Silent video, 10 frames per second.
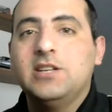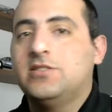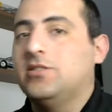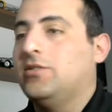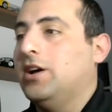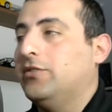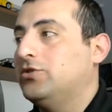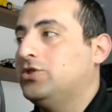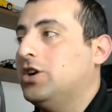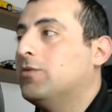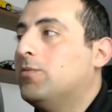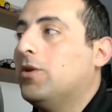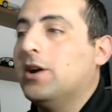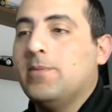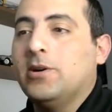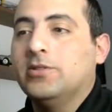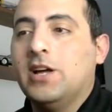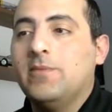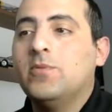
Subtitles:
so I have to check more about them.